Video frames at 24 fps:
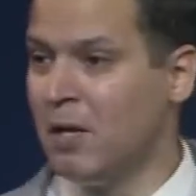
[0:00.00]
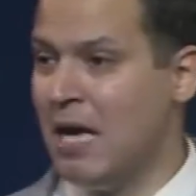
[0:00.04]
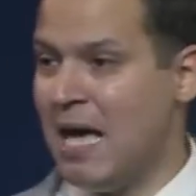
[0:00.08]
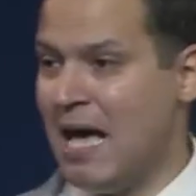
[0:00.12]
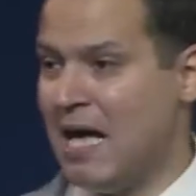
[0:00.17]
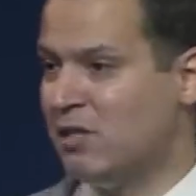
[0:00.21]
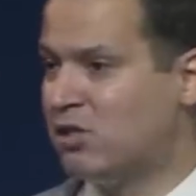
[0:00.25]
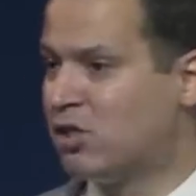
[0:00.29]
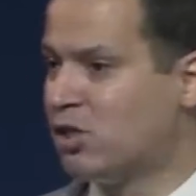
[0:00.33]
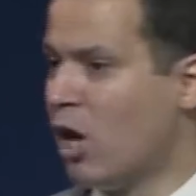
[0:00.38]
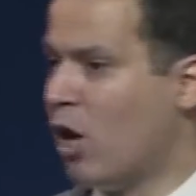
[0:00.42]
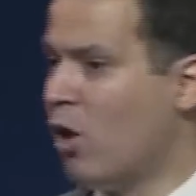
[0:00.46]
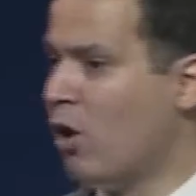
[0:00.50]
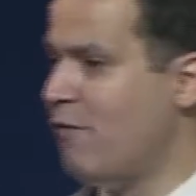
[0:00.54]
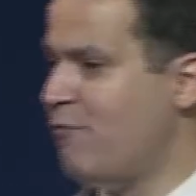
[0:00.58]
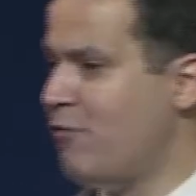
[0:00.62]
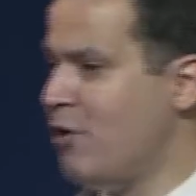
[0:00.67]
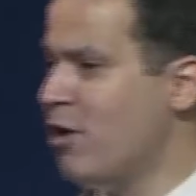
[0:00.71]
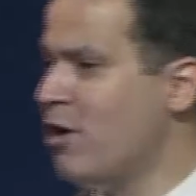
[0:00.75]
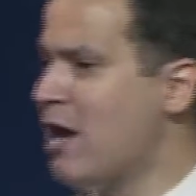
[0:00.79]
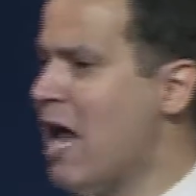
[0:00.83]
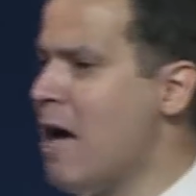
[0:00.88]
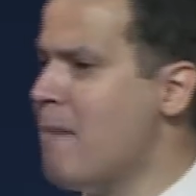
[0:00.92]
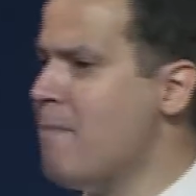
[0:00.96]
And so, if
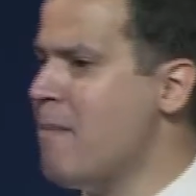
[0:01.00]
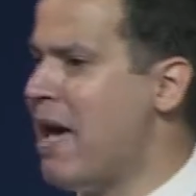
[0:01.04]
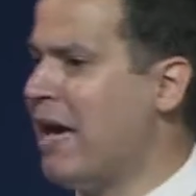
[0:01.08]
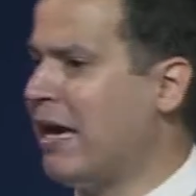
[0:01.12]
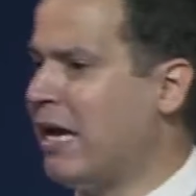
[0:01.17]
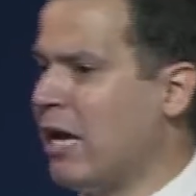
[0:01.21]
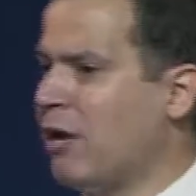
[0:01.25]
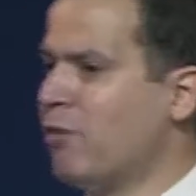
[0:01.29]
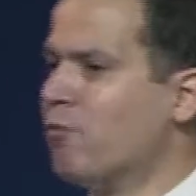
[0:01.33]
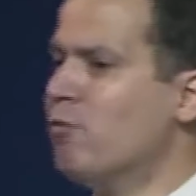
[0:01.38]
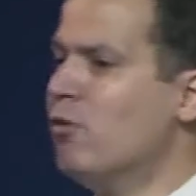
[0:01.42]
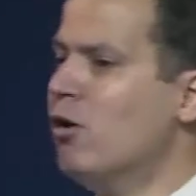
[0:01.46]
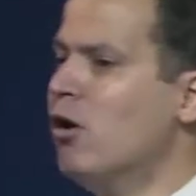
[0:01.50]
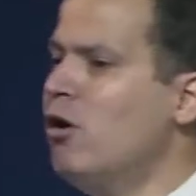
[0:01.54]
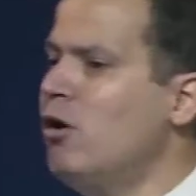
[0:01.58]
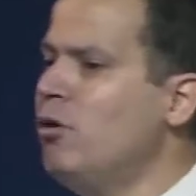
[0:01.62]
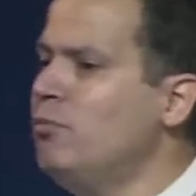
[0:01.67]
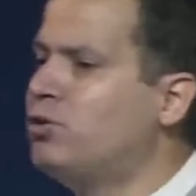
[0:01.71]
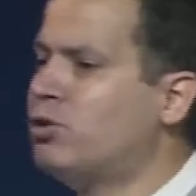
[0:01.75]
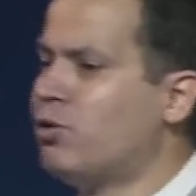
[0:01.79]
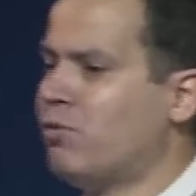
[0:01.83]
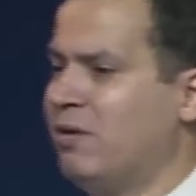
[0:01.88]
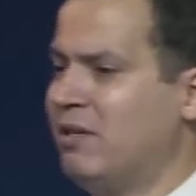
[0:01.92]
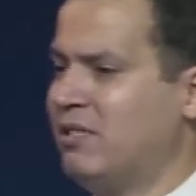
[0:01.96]
you're not making room
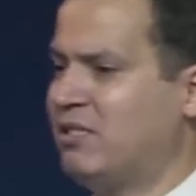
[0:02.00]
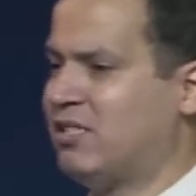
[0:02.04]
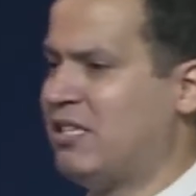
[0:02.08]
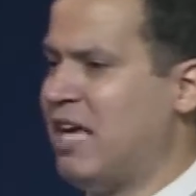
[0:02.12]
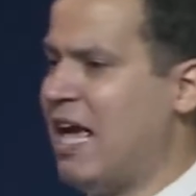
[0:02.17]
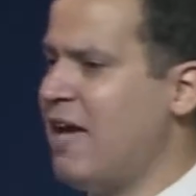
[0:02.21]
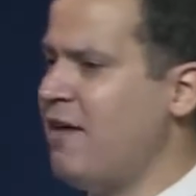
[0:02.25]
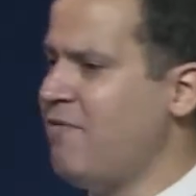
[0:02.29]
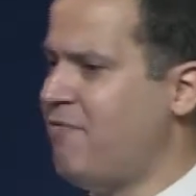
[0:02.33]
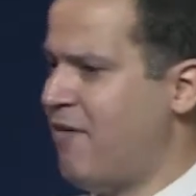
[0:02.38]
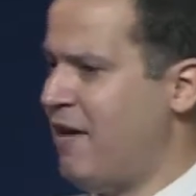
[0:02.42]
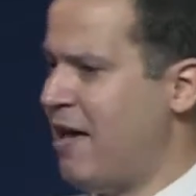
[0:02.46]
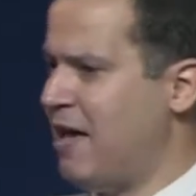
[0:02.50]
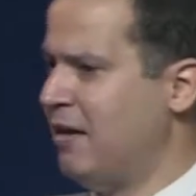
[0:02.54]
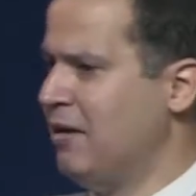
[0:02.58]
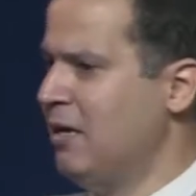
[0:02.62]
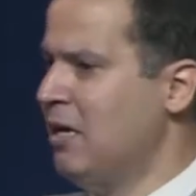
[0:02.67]
to receive it,